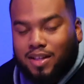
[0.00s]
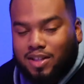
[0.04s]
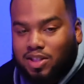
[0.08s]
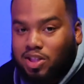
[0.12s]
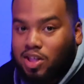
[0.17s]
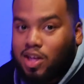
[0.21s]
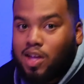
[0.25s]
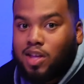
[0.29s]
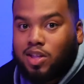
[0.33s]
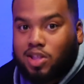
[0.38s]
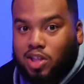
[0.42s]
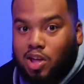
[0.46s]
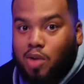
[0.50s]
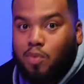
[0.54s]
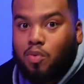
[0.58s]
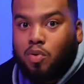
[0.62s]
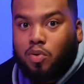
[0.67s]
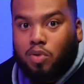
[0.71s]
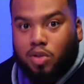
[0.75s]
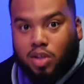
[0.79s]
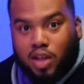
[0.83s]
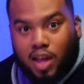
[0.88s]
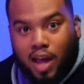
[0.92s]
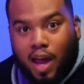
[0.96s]
she
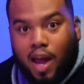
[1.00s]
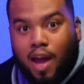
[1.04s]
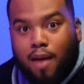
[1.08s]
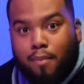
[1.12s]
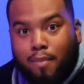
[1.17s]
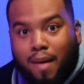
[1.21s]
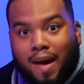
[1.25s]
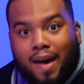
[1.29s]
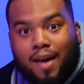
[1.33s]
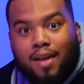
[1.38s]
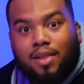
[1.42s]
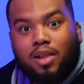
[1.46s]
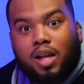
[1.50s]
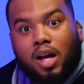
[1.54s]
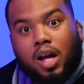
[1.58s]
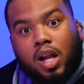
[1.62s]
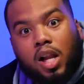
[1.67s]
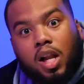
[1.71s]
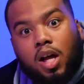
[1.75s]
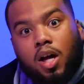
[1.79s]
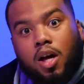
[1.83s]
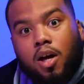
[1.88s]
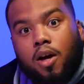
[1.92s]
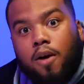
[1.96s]
will gang bang in the
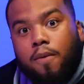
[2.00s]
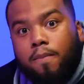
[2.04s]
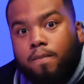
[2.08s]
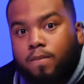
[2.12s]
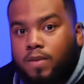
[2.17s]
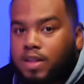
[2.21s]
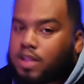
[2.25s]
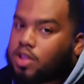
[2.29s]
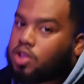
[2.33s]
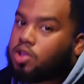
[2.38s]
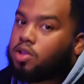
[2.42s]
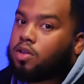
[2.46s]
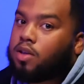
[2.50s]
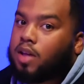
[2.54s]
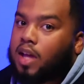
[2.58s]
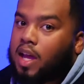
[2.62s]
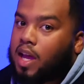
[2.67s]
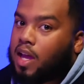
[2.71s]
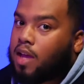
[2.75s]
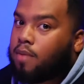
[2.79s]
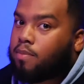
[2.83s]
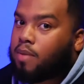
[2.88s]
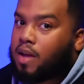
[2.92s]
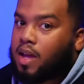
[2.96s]
club. She'll
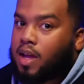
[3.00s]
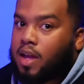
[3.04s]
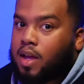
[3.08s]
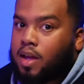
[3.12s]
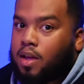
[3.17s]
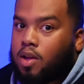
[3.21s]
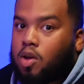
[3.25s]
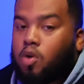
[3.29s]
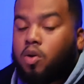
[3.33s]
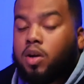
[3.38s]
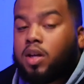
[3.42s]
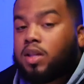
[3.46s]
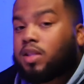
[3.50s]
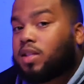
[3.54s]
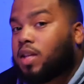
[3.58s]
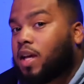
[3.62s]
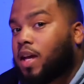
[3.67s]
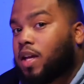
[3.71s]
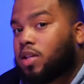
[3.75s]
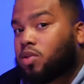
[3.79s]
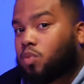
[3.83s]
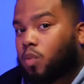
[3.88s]
gang bang going to Ted's